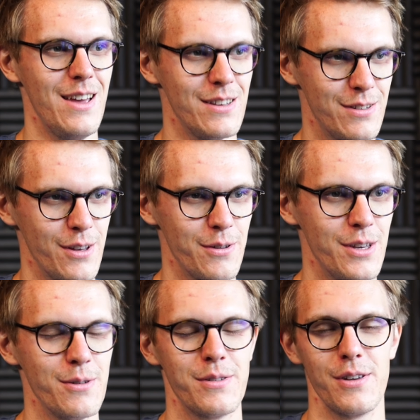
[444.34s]
so
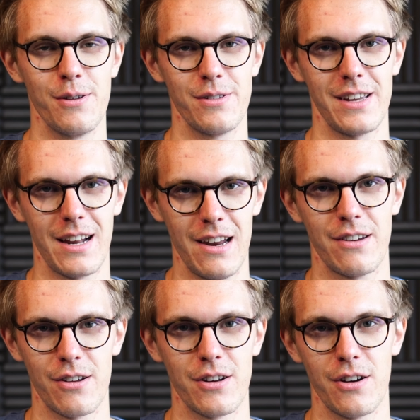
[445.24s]
used to using
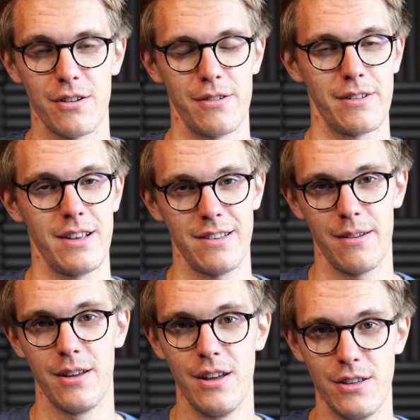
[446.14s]
electric guitar strings since
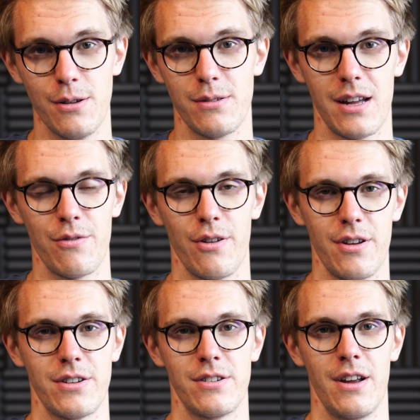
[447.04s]
I used that for
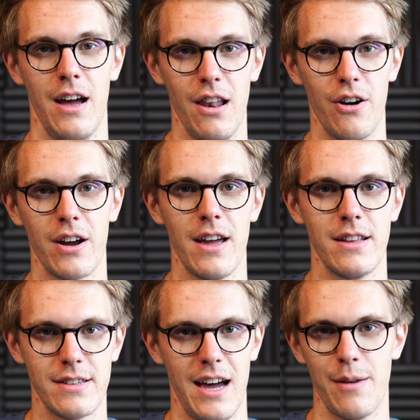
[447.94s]
such a long
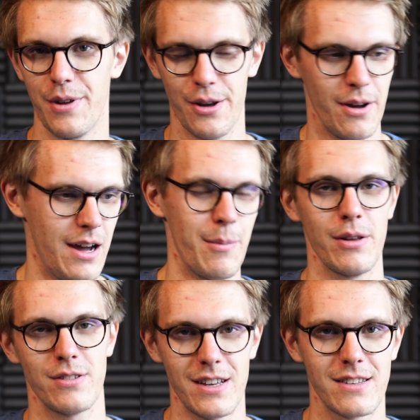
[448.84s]
time, about
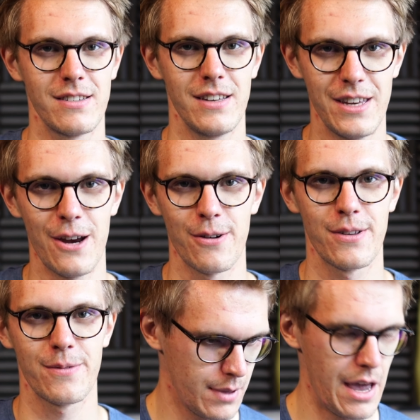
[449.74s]
6
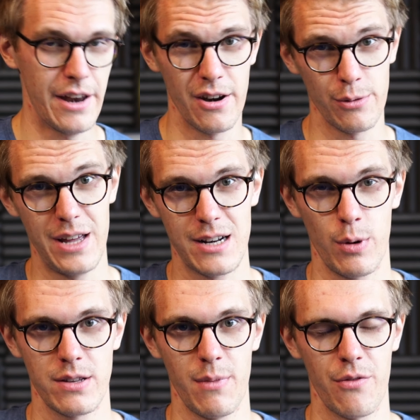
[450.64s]
years. And that
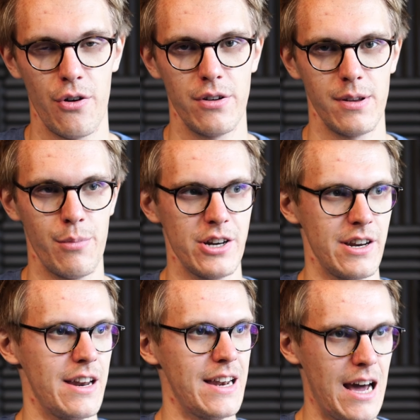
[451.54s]
was my first
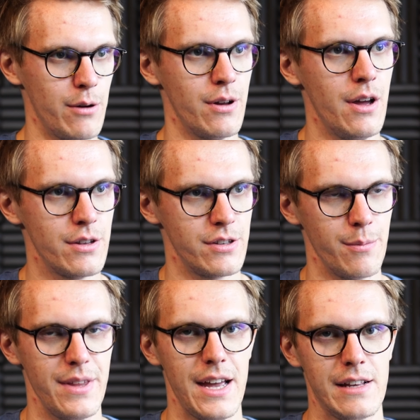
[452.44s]
impression, and now
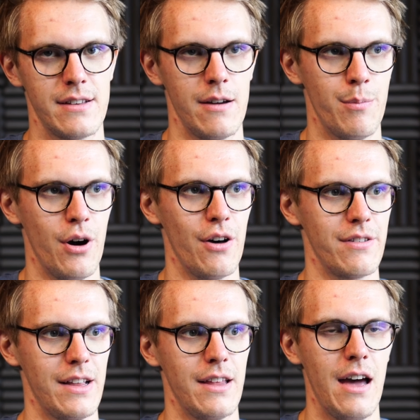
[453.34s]
some days have
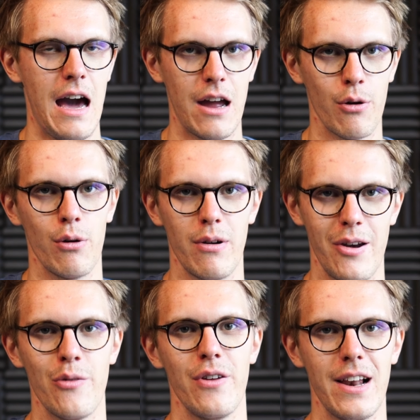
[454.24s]
passed and I
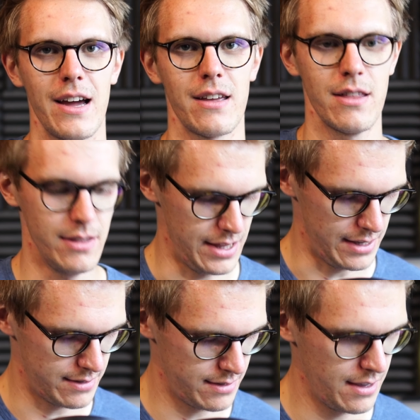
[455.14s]
already feel like
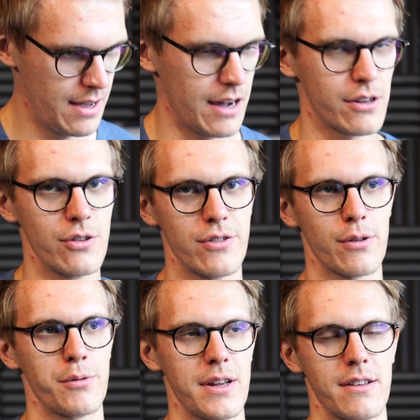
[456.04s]
these acoustic
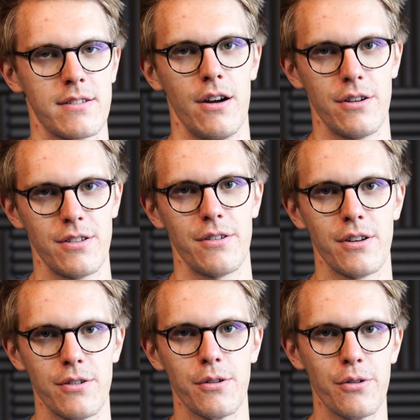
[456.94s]
strings are starting
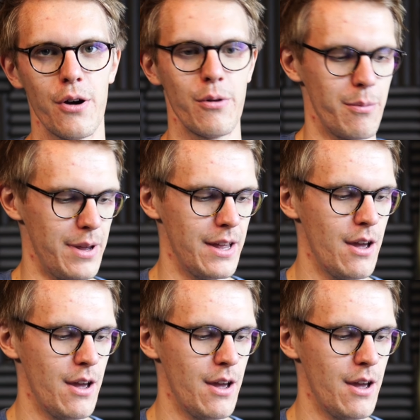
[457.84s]
to grow on me.